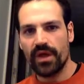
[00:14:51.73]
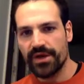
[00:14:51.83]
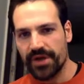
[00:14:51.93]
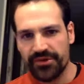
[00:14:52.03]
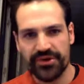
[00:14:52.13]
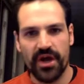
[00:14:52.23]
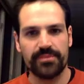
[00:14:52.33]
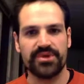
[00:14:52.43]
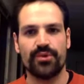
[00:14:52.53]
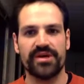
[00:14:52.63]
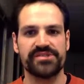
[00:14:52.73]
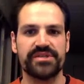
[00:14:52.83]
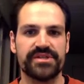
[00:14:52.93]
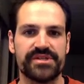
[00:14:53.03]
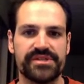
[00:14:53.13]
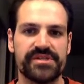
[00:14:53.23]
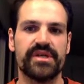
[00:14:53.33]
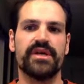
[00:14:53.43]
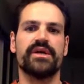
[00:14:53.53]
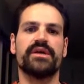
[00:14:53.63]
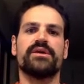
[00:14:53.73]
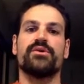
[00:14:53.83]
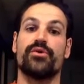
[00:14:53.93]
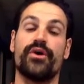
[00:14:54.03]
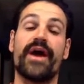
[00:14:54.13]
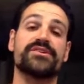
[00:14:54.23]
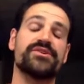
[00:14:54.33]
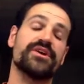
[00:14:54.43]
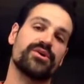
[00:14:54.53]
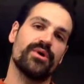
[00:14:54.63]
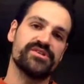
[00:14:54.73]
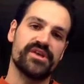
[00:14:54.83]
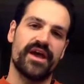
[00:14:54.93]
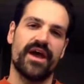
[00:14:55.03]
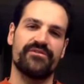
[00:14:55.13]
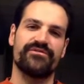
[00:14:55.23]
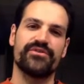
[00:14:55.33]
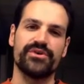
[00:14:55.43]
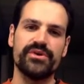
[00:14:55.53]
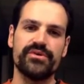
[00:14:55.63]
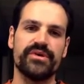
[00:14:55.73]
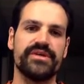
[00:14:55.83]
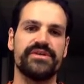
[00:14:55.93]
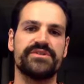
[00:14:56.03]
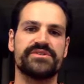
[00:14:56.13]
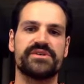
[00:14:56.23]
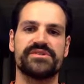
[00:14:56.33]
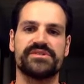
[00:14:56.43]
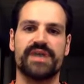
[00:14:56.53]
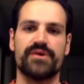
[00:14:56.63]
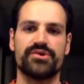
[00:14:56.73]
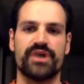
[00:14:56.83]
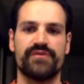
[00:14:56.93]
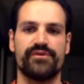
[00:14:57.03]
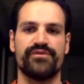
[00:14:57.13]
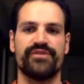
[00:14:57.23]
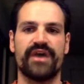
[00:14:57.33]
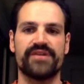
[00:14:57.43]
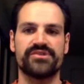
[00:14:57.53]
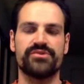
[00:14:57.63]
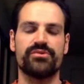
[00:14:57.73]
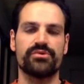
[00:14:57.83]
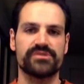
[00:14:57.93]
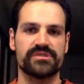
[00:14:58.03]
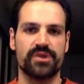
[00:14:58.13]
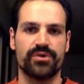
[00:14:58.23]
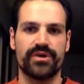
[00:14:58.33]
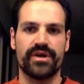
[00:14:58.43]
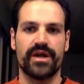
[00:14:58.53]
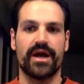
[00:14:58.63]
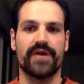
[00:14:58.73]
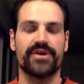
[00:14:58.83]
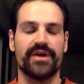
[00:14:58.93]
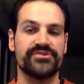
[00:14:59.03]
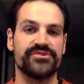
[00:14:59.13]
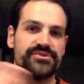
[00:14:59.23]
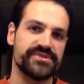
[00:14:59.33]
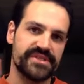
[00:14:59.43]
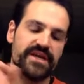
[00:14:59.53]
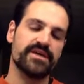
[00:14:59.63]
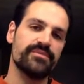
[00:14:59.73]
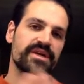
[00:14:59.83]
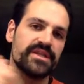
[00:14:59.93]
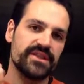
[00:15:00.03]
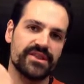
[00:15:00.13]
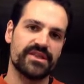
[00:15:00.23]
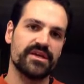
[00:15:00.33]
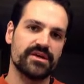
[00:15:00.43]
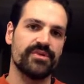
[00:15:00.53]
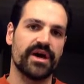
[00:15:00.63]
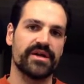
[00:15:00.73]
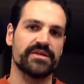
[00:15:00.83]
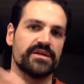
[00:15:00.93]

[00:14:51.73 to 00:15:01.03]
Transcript: Another common question is, or actually a question I have for you is, does sound travel faster or slower at higher altitudes? Take a minute and think about it.